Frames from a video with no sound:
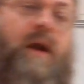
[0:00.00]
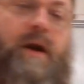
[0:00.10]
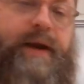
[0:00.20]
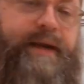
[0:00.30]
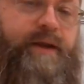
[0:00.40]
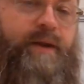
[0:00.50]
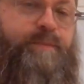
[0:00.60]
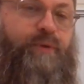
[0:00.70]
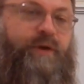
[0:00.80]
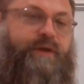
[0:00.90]
All right,
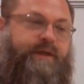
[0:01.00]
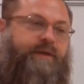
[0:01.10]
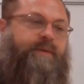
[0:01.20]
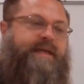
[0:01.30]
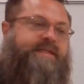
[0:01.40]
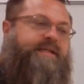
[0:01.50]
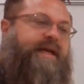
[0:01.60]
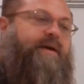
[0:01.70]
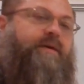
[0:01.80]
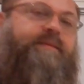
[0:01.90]
board good and erased.
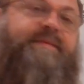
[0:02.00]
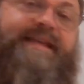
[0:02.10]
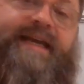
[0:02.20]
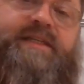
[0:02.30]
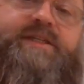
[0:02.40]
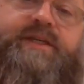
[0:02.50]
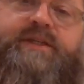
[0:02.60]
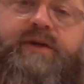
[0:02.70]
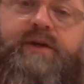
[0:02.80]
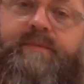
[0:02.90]
Now, next
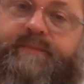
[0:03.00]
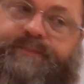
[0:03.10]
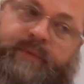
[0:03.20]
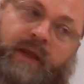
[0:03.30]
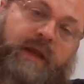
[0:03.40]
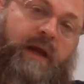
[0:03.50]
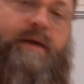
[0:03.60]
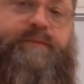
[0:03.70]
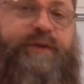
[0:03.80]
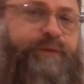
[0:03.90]
term.
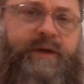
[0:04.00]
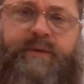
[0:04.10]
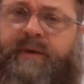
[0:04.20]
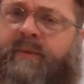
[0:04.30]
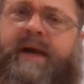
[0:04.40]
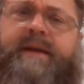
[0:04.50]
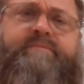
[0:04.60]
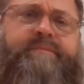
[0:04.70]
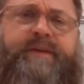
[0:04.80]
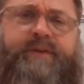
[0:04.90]
Feel free to
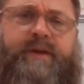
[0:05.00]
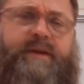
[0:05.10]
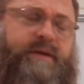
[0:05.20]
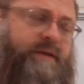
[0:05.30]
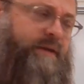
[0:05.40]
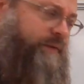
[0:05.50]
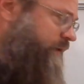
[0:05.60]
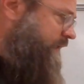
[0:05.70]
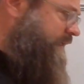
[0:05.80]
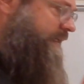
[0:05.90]
rewind if
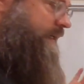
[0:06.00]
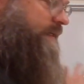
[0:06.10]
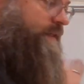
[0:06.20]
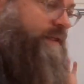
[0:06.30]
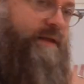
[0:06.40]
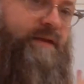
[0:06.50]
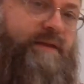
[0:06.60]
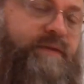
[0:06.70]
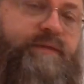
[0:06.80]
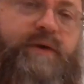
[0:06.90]
you didn't get
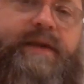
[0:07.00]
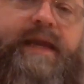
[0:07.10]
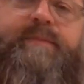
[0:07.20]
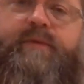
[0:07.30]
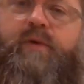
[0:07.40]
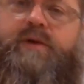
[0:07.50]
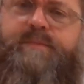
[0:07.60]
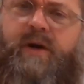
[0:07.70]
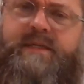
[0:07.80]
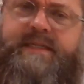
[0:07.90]
the vocab. Of course,
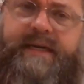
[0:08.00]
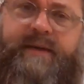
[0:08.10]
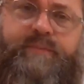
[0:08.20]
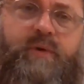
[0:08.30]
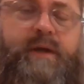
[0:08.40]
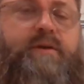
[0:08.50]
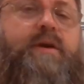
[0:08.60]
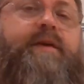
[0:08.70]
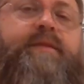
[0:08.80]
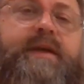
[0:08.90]
pause at any point
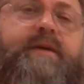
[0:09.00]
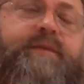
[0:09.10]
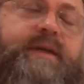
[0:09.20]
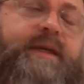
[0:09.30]
during a video if you